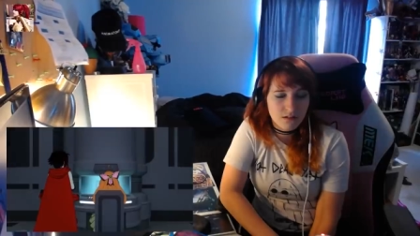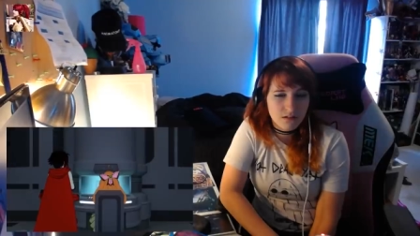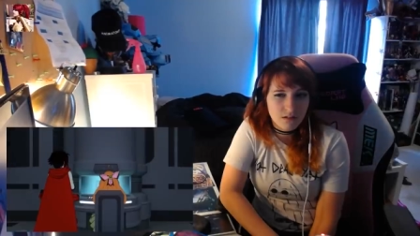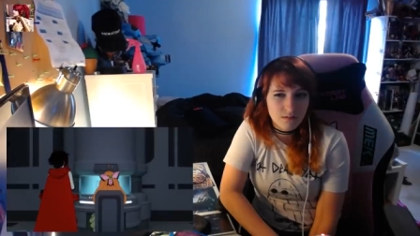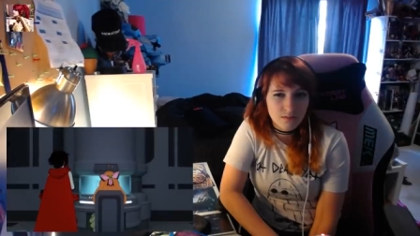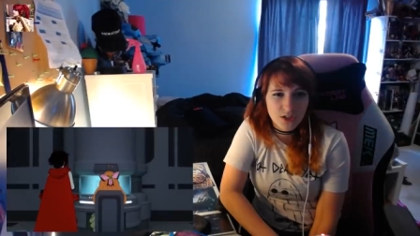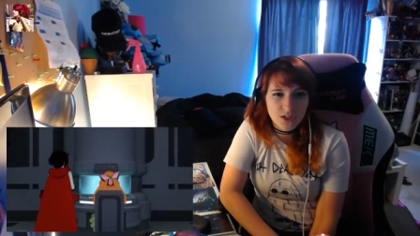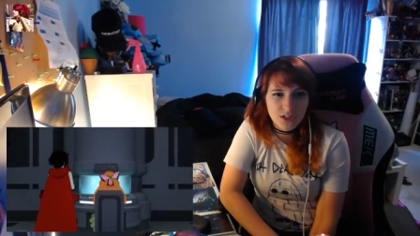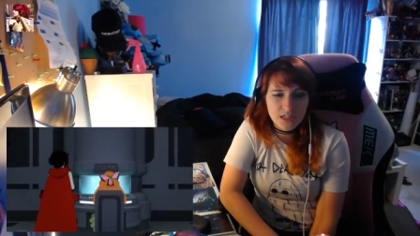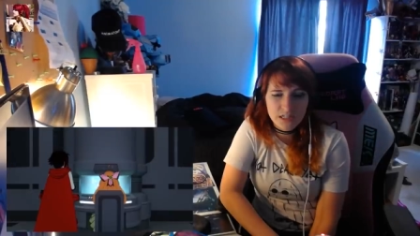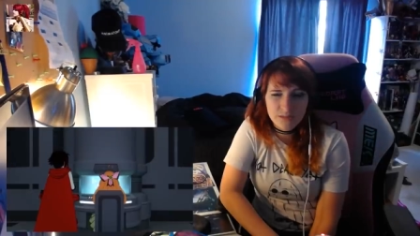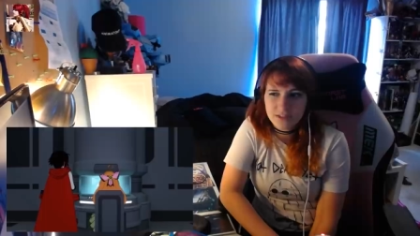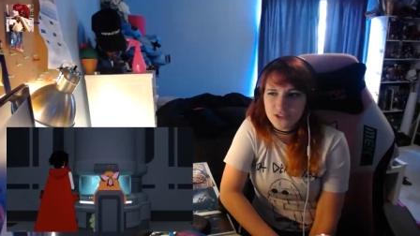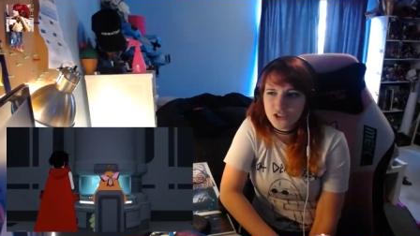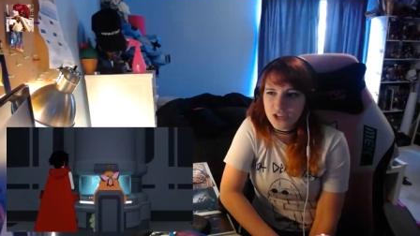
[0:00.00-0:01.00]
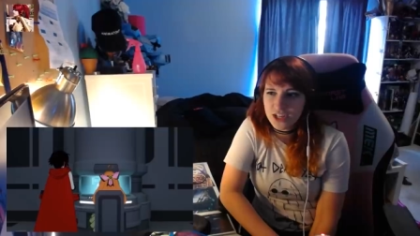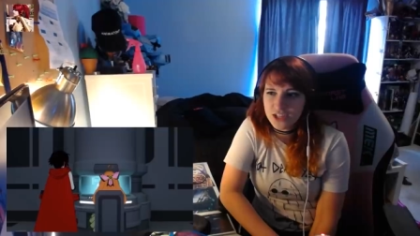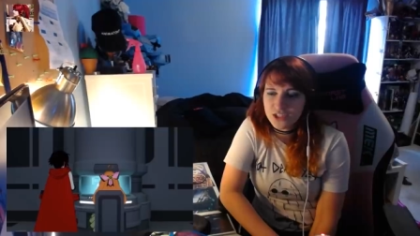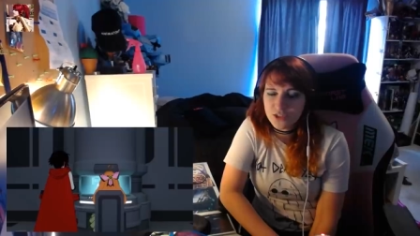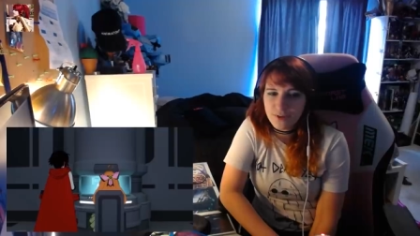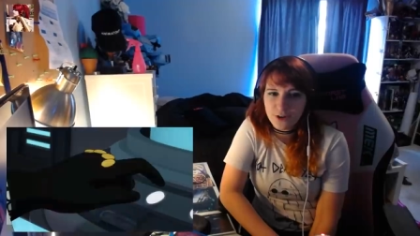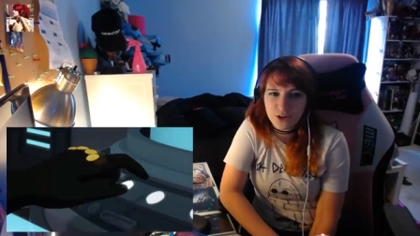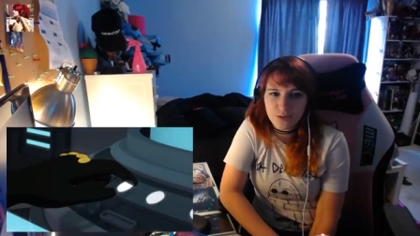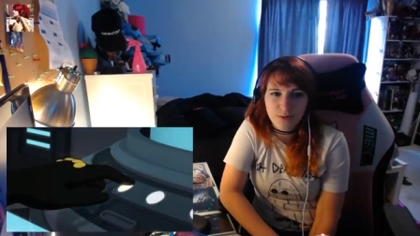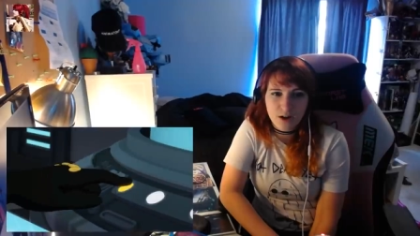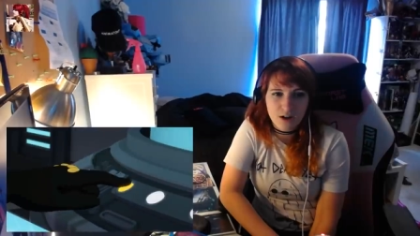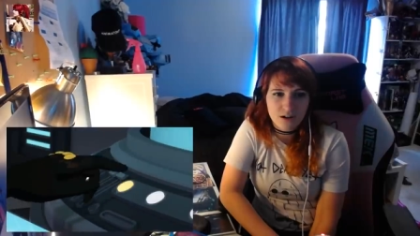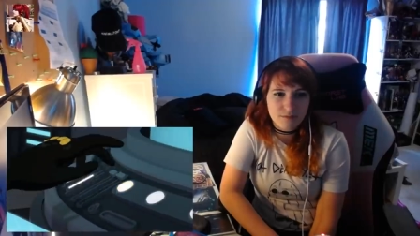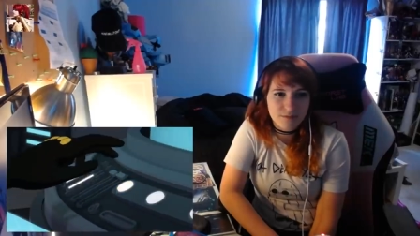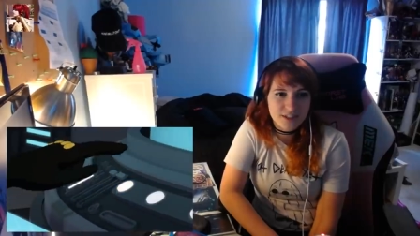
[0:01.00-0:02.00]
I'm curious what changed about her
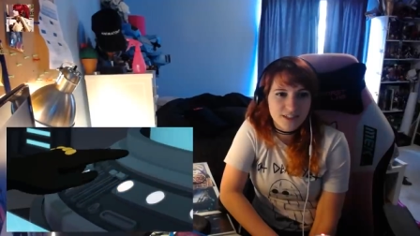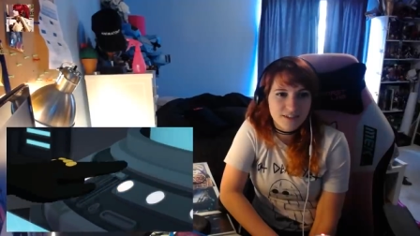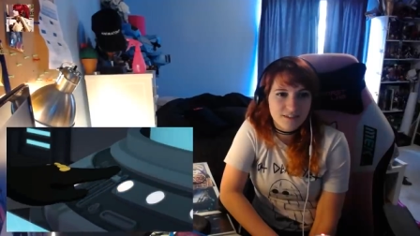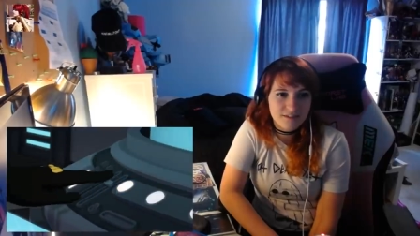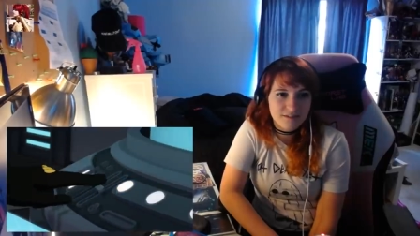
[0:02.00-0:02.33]
palms.